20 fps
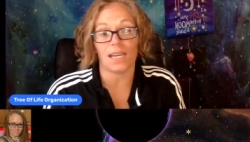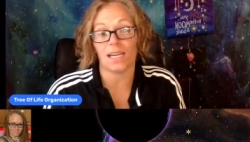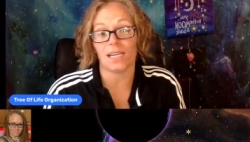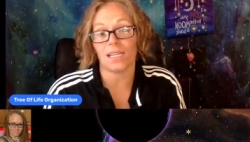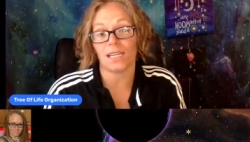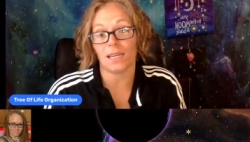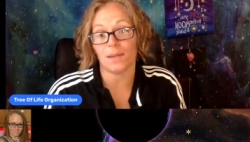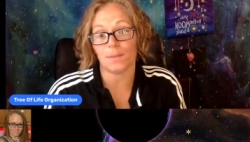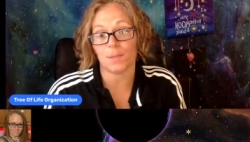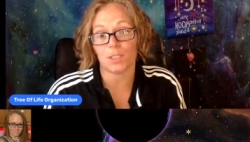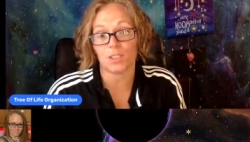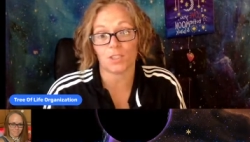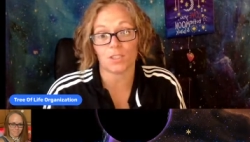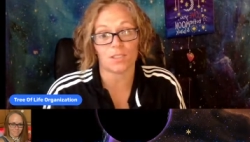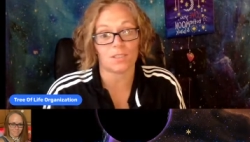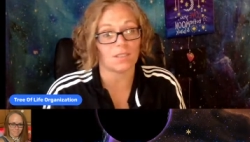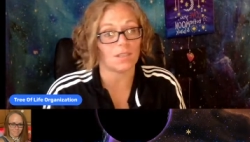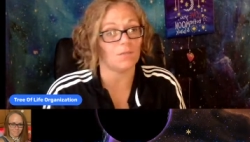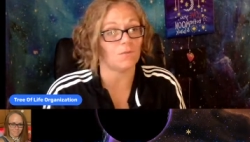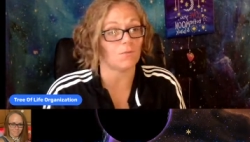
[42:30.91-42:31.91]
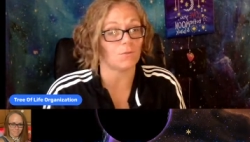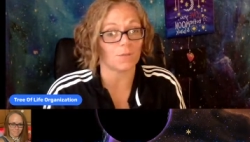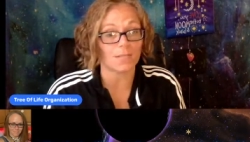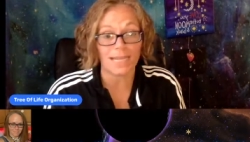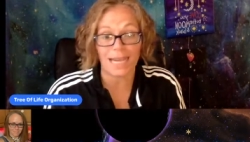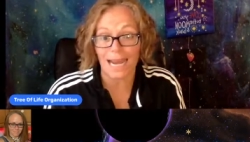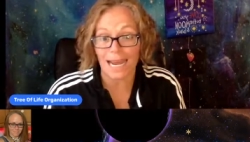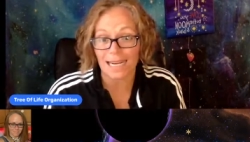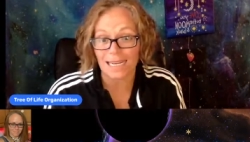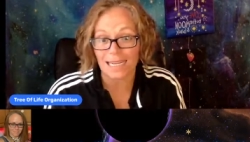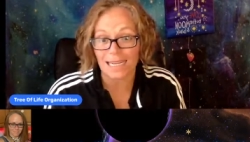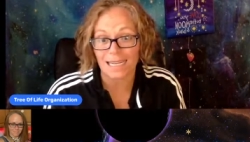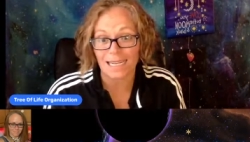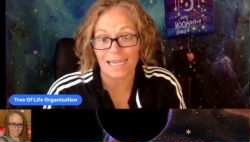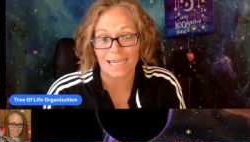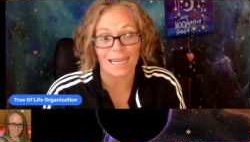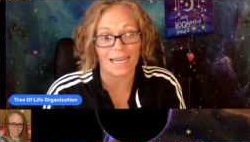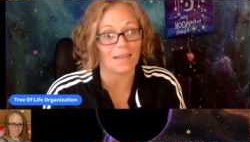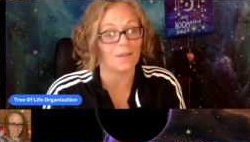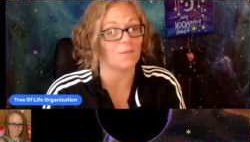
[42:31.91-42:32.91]
adding images and
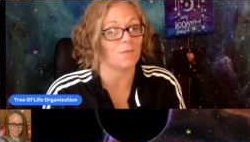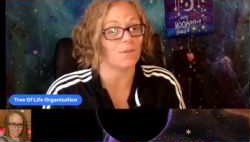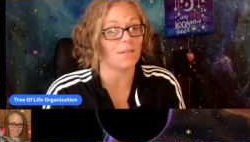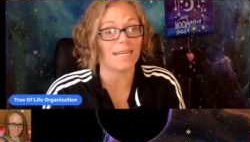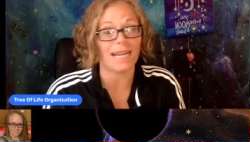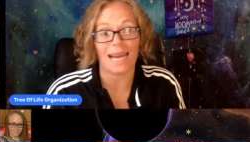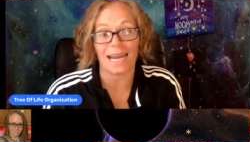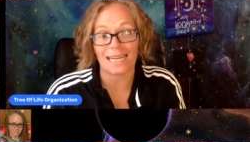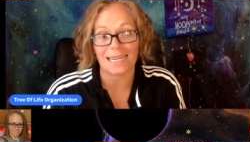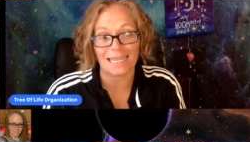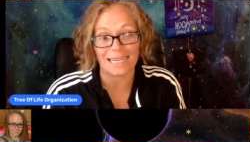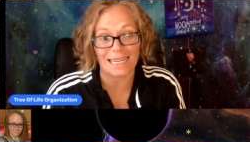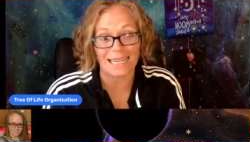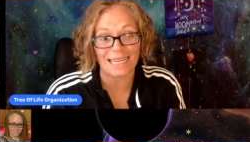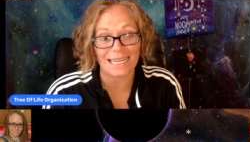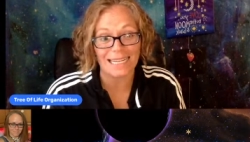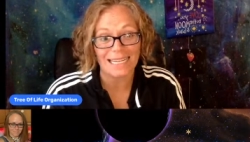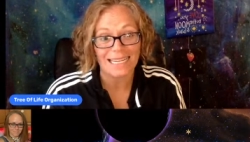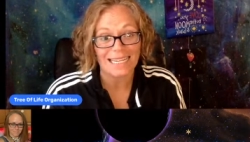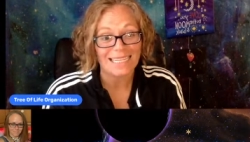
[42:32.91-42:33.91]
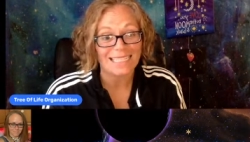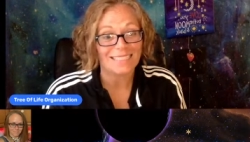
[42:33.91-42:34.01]
re-editing.